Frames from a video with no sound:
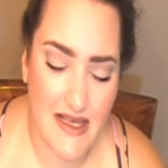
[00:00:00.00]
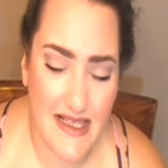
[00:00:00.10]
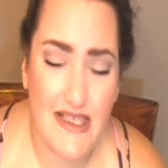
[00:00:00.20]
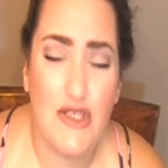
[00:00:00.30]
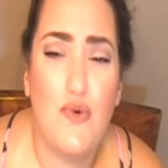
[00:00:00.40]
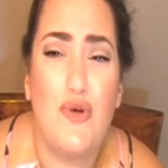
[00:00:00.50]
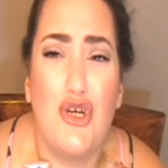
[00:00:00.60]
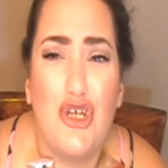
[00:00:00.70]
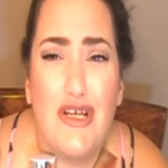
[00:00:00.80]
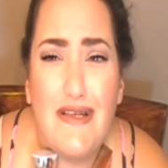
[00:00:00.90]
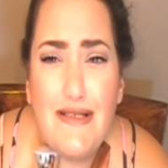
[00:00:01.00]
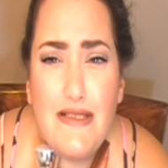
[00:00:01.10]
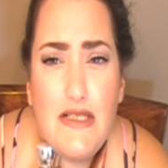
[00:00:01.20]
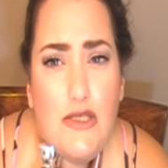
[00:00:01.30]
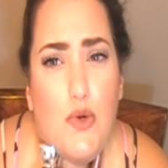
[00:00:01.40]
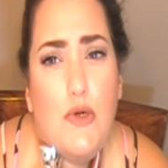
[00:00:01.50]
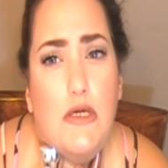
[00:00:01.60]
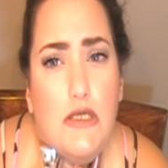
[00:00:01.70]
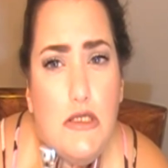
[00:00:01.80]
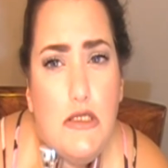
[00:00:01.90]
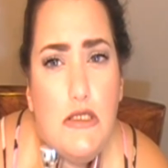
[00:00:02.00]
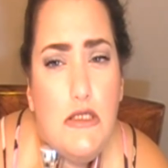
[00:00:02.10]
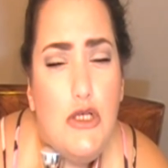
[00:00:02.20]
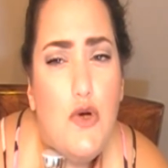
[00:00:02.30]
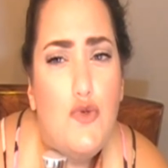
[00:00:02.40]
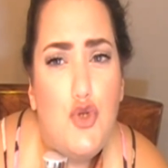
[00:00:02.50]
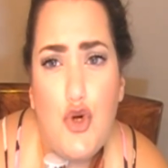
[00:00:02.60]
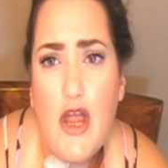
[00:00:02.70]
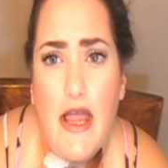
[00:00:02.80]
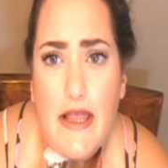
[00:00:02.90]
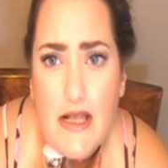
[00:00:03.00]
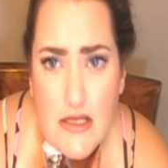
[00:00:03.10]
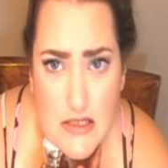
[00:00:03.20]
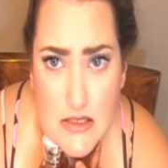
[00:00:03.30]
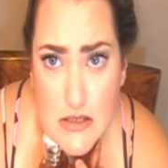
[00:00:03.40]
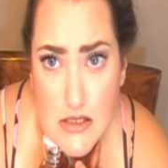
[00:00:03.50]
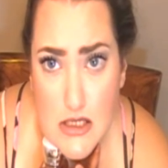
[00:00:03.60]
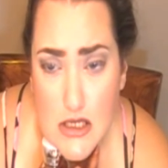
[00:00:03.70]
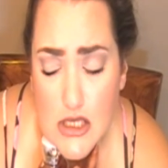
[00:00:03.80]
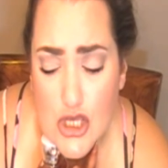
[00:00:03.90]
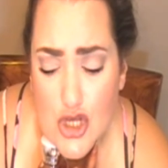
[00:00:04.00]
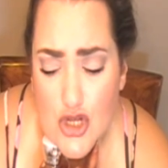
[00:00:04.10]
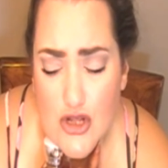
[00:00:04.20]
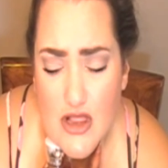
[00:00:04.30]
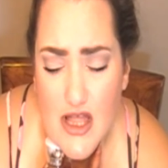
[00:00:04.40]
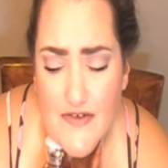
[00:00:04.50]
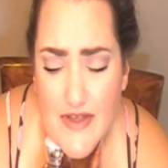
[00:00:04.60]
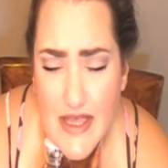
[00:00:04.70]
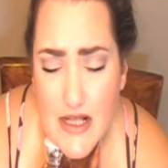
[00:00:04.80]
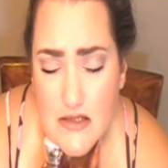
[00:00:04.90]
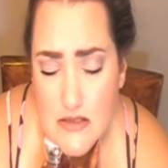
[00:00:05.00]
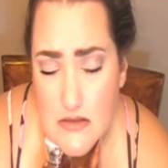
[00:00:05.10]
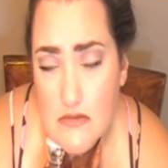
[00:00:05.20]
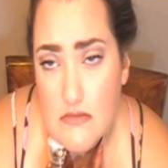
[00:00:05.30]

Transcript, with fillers: It's so good, it's so good. Go try it. I love it.